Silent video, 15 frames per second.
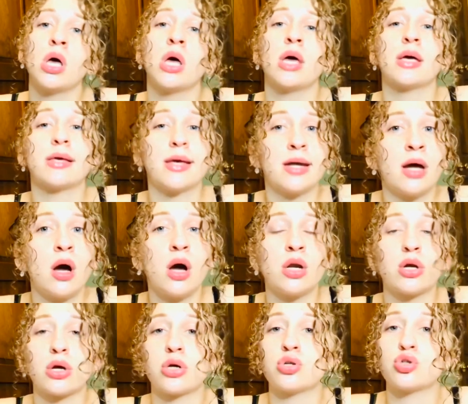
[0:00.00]
get it under
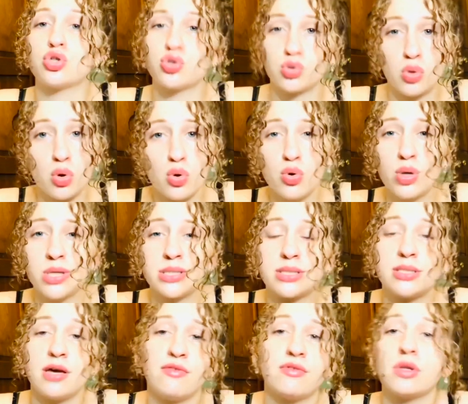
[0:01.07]
control. It's
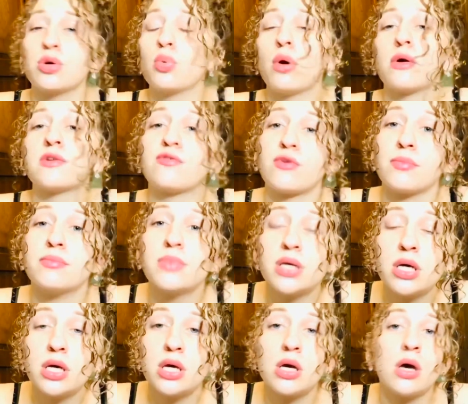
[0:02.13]
definitely worked for
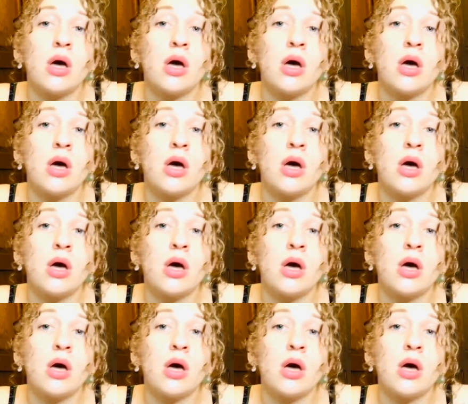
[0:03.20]
me.